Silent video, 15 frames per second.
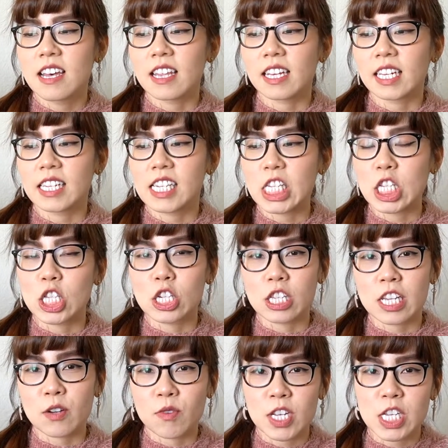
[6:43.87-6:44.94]
like it doesn't
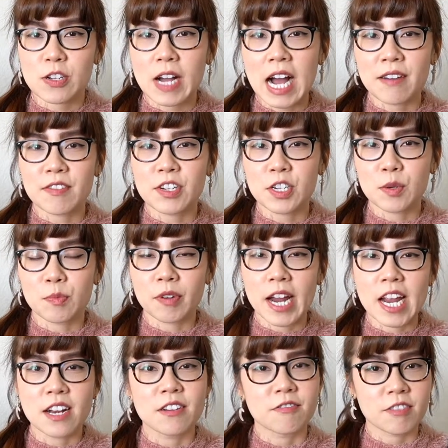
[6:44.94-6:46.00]
look like what you have in your
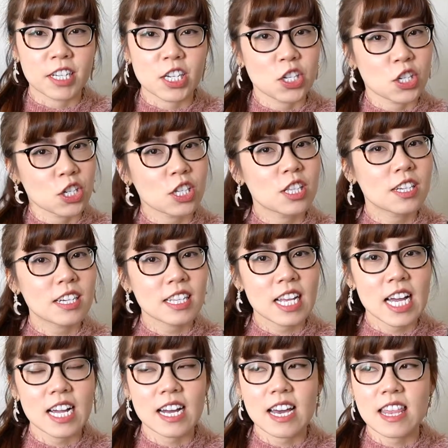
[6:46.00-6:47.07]
brain of what it should look
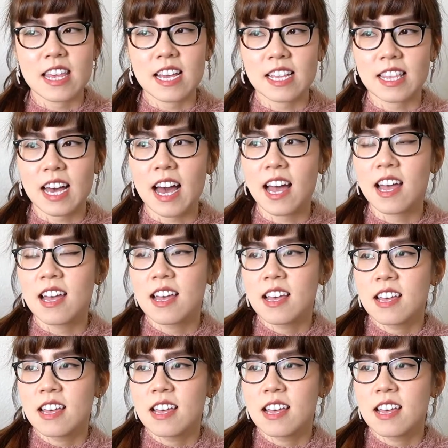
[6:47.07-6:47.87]
like, I think that